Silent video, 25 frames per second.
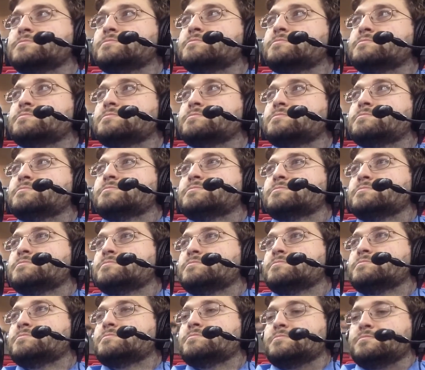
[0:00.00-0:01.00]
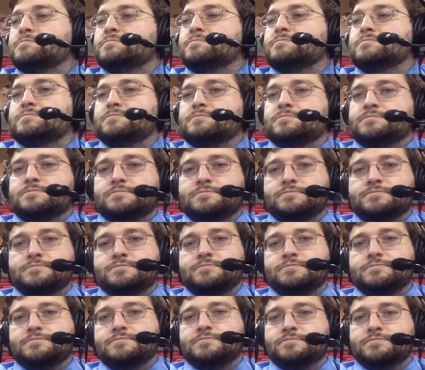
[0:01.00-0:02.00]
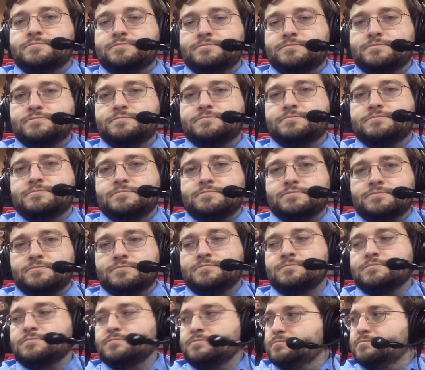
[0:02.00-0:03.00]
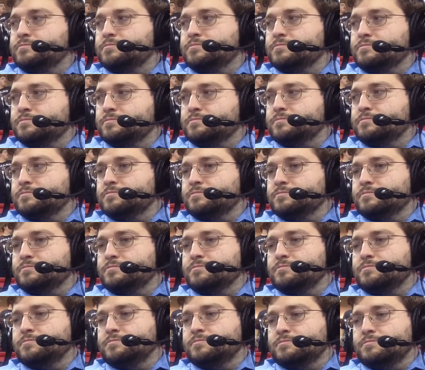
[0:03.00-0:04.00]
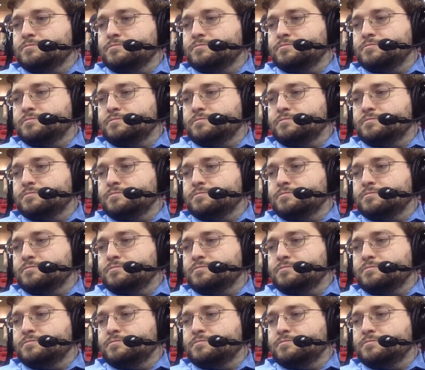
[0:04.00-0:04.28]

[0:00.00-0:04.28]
(silent)